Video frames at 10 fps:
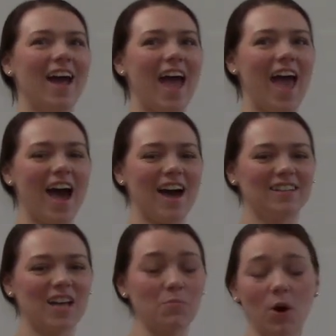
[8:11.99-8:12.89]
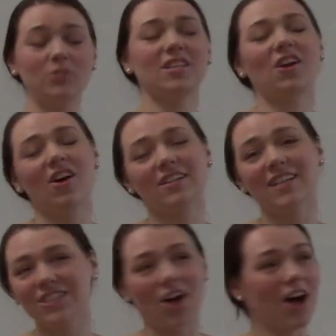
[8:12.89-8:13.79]
And I post it on
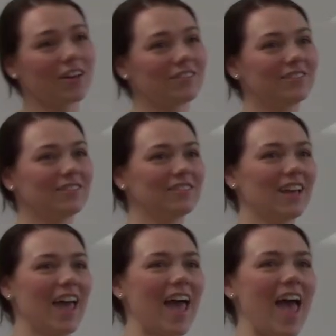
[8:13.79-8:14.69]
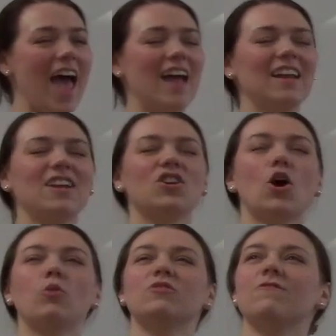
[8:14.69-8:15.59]
TikTok. And it
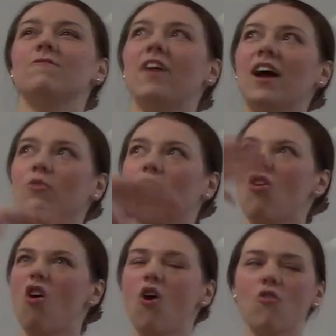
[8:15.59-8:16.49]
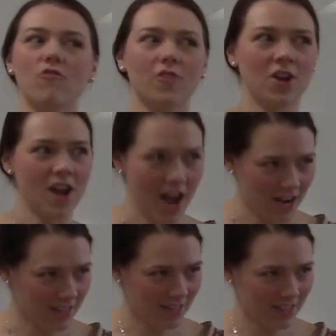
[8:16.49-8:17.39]
goes viral overnight.
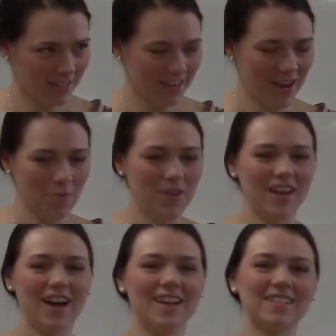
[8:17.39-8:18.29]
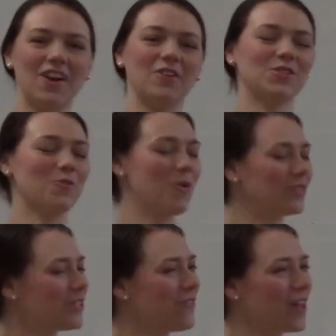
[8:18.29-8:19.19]
Wow. Because I also
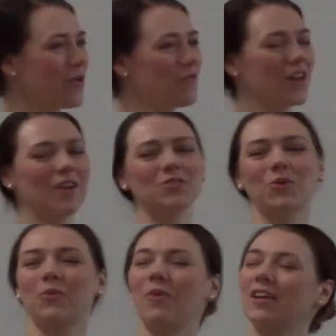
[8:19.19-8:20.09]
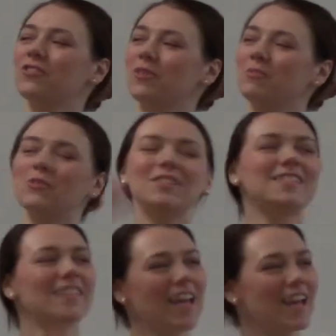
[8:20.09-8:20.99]
posted follow-up videos where I took him to a
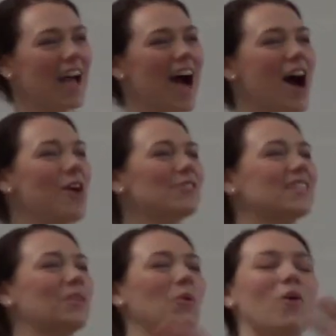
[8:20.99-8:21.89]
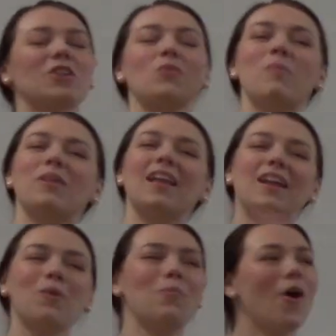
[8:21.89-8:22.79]
steakhouse, and then we walked around
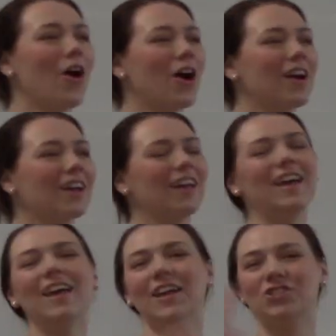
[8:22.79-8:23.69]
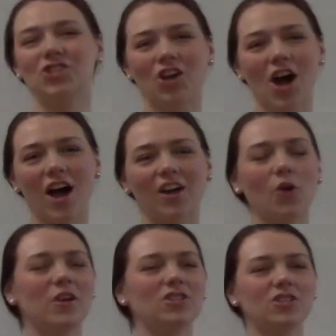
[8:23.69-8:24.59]
Millennium Park in
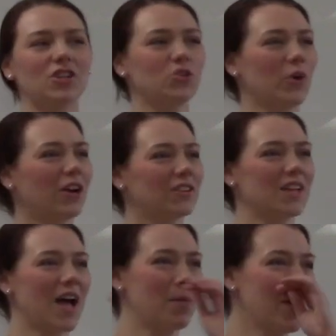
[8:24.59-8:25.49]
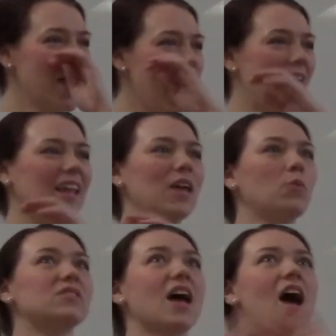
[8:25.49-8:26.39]
Chicago and just enjoyed our time. And he
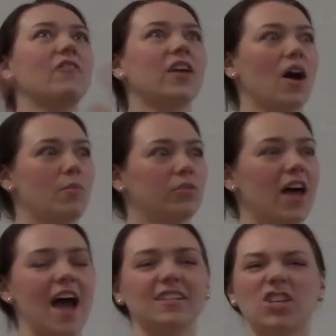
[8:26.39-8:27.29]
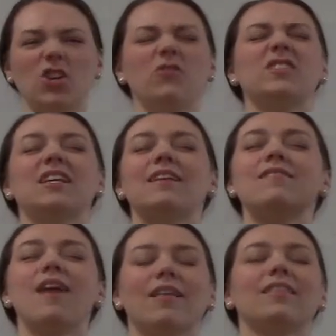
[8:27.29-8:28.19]
was having a blast. And you've seen
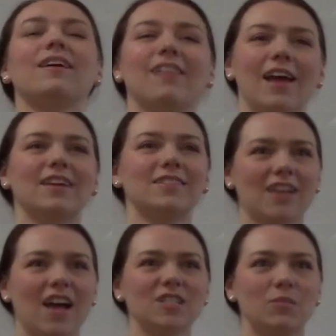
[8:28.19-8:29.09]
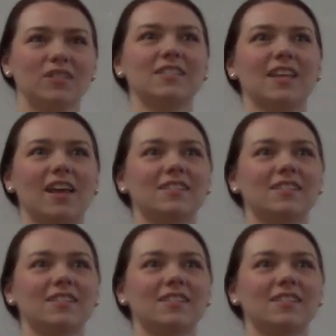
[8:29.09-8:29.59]
nothing like a Scotsman seeing